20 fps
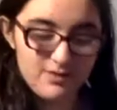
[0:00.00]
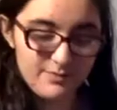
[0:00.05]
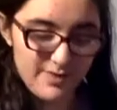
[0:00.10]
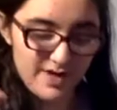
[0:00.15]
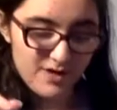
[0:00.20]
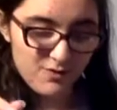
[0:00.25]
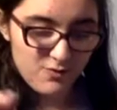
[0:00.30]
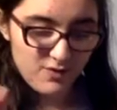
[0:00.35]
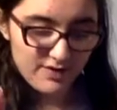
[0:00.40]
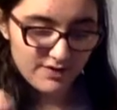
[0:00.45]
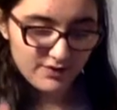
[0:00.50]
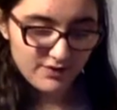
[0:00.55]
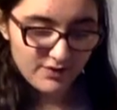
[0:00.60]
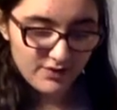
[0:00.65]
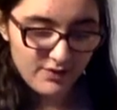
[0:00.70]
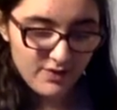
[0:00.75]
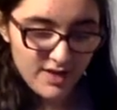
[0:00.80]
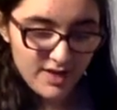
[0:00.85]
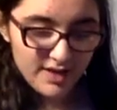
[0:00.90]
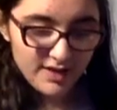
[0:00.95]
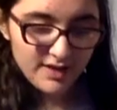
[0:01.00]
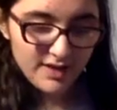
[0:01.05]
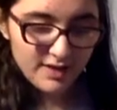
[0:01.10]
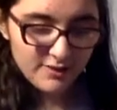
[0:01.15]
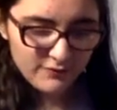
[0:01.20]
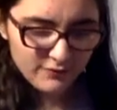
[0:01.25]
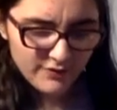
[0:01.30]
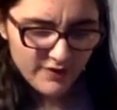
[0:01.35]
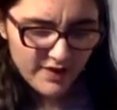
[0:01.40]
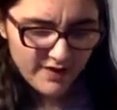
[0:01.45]
So like
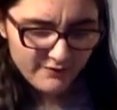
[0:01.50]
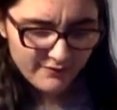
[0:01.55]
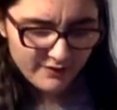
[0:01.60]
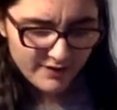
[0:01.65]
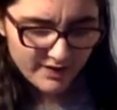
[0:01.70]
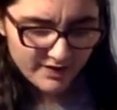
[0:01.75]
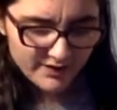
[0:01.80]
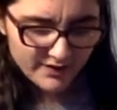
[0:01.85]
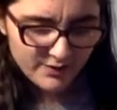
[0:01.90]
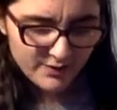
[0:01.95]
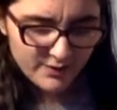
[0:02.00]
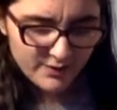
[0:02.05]
Netflix. So it says